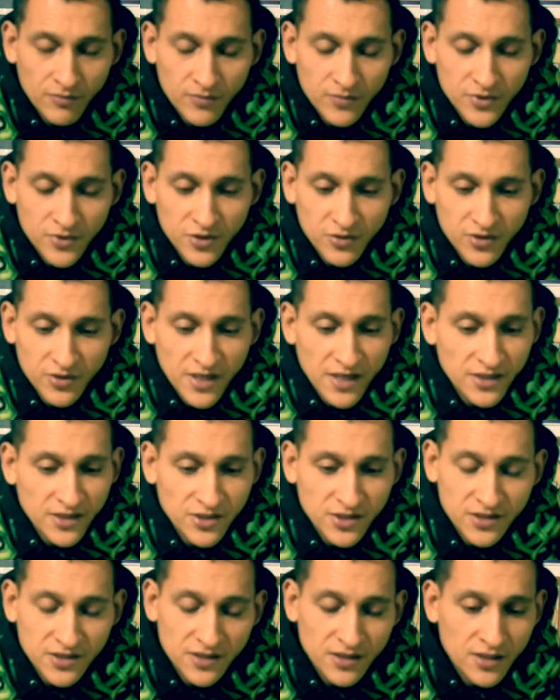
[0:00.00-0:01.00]
so yeah,
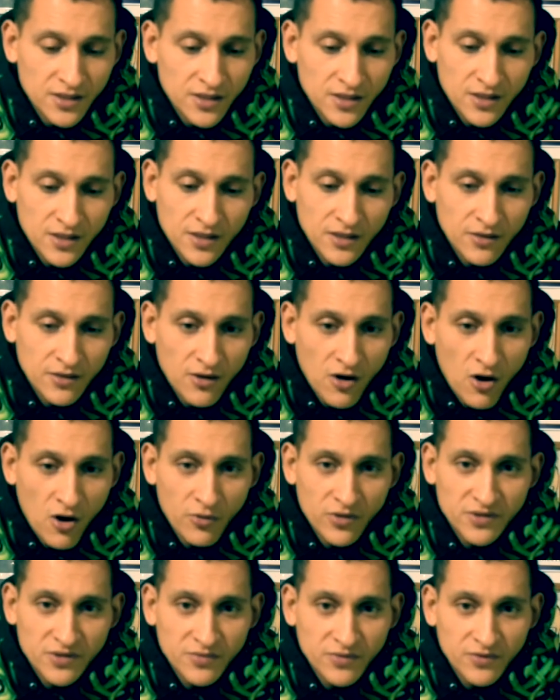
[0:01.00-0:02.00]
just
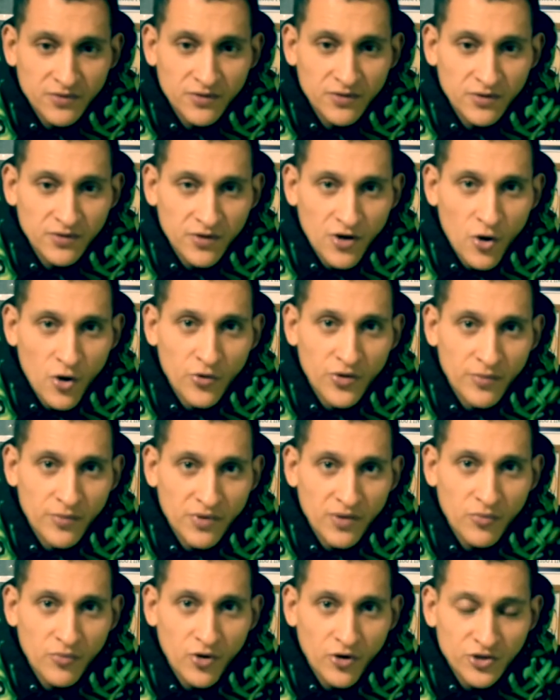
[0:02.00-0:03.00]
always know that
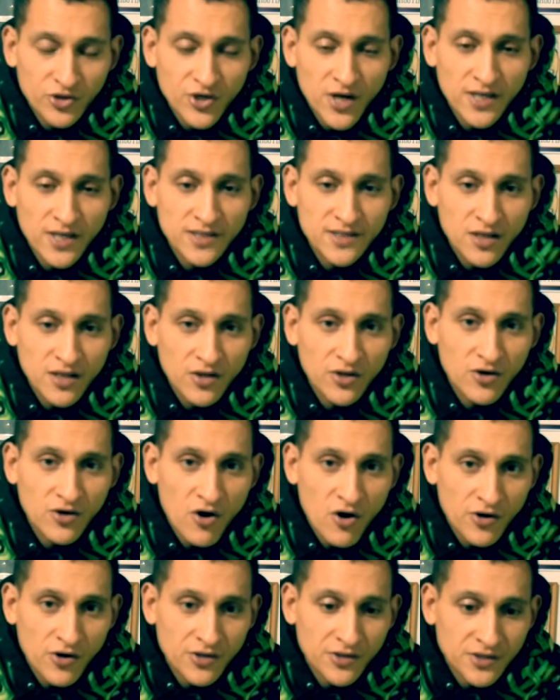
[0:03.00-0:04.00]
people are trying to sell the
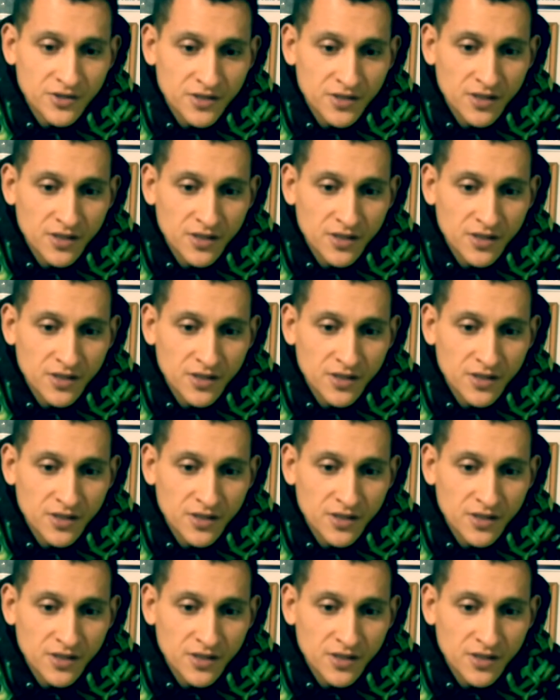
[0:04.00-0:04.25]
cars